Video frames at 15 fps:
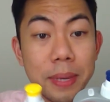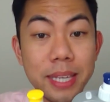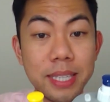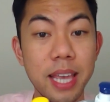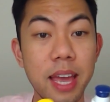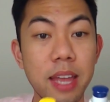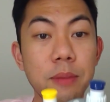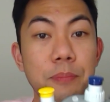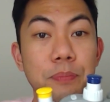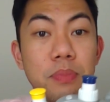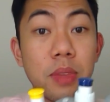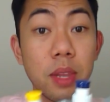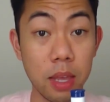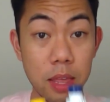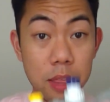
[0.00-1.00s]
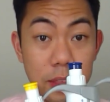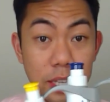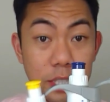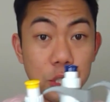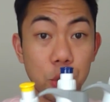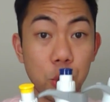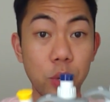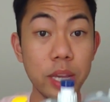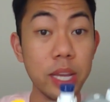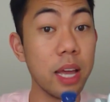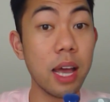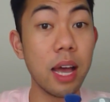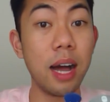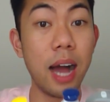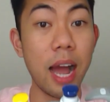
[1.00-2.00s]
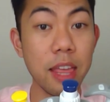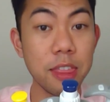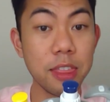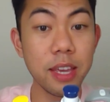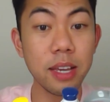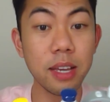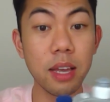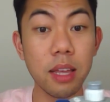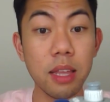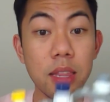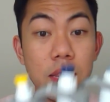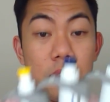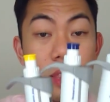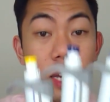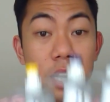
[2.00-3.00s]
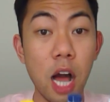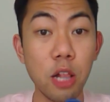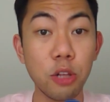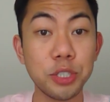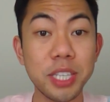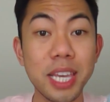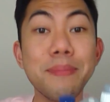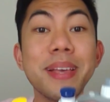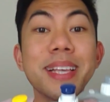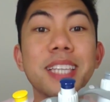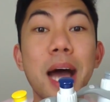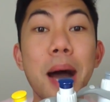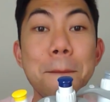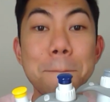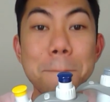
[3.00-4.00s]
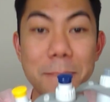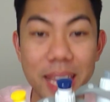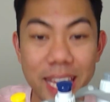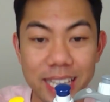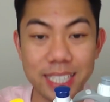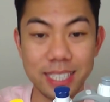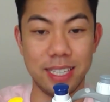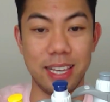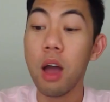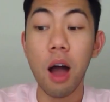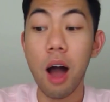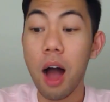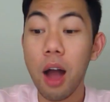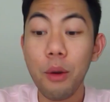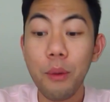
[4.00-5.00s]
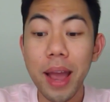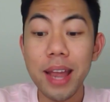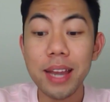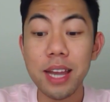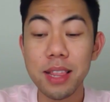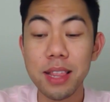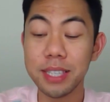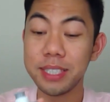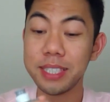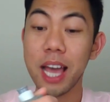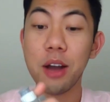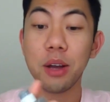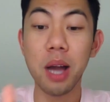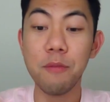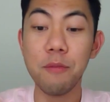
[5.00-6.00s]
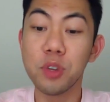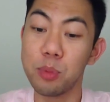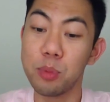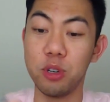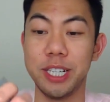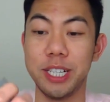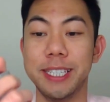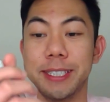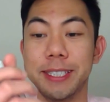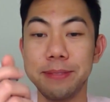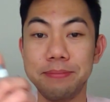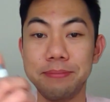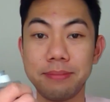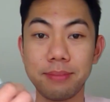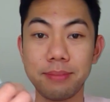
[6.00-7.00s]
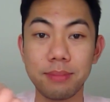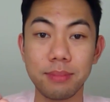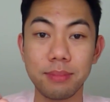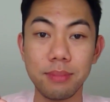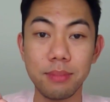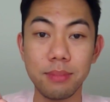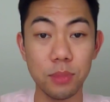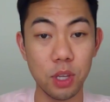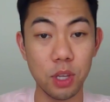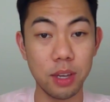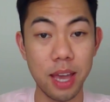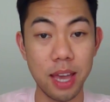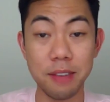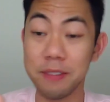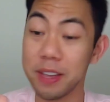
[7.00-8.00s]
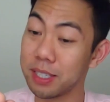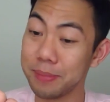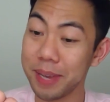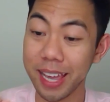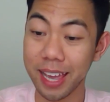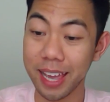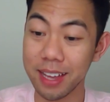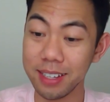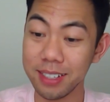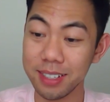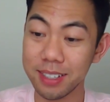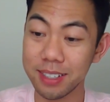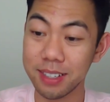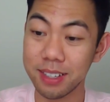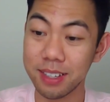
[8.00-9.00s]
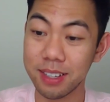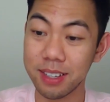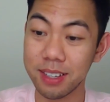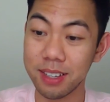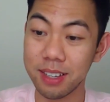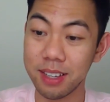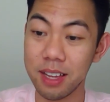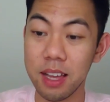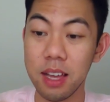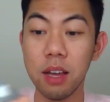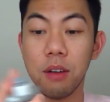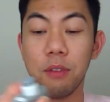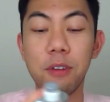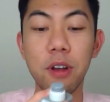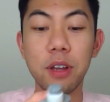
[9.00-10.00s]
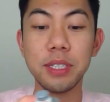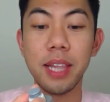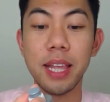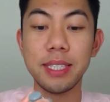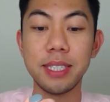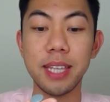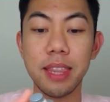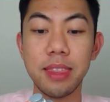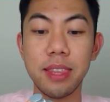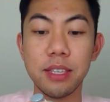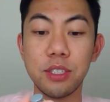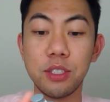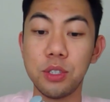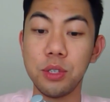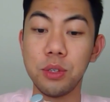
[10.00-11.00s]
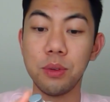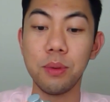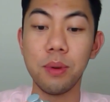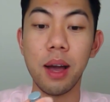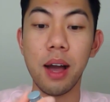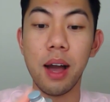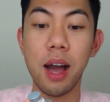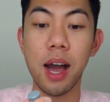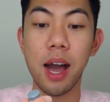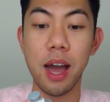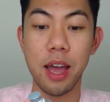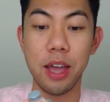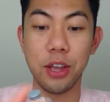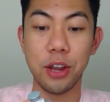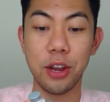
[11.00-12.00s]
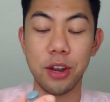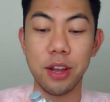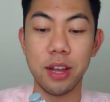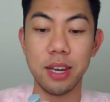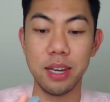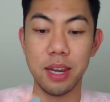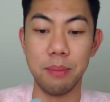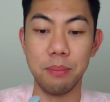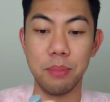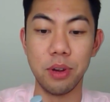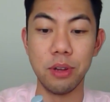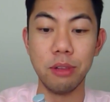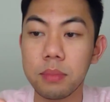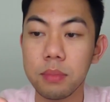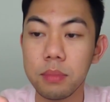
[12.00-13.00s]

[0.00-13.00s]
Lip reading: P10. These three, I think the color scheme is amazing. All right, now let's see how comfortable it is. Okay, fits in my hand. First, let's set this to a higher number.